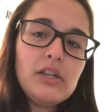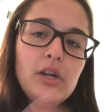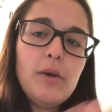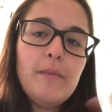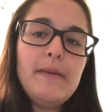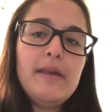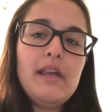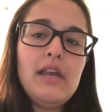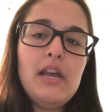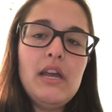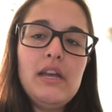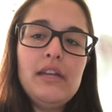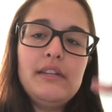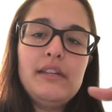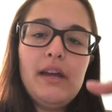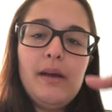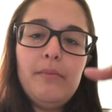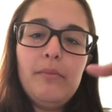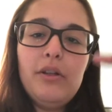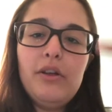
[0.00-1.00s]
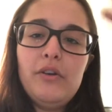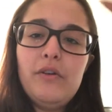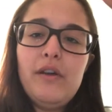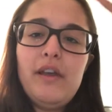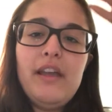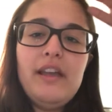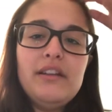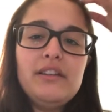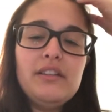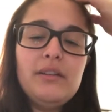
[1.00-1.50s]
It will be down below,
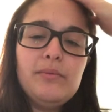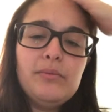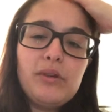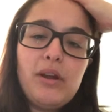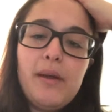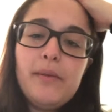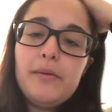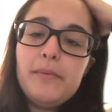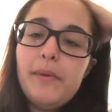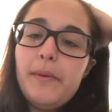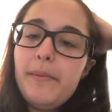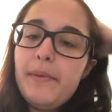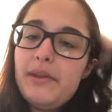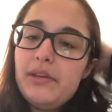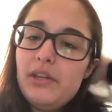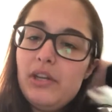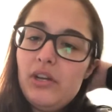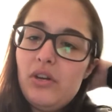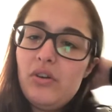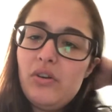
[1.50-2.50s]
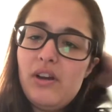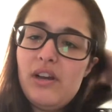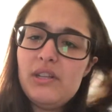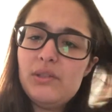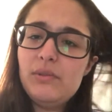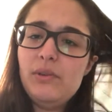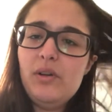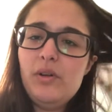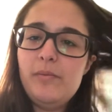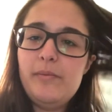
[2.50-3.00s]
and subscribe to my main channel as well.